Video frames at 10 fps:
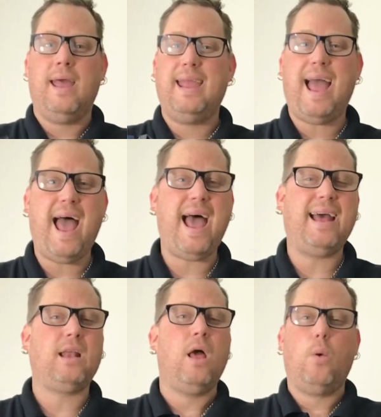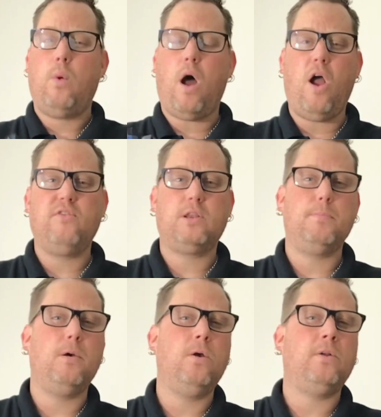He had. We're over the
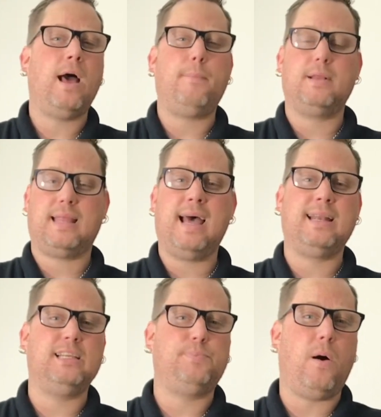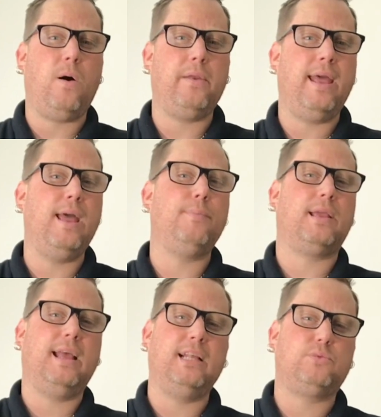moon. I had my dad and his partner here. My
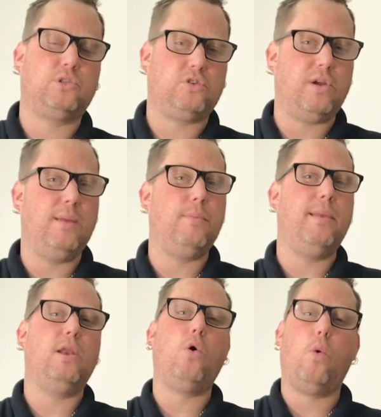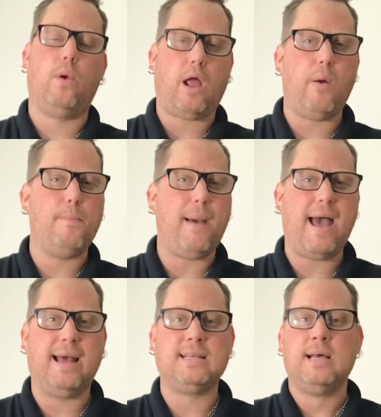kids were screaming. Me and Laura were going
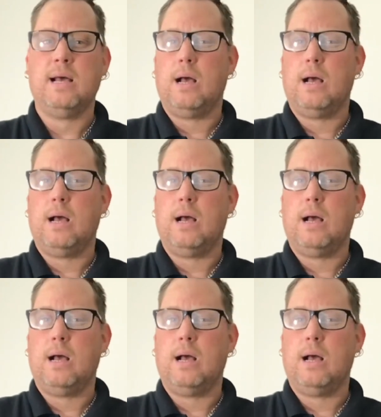mad.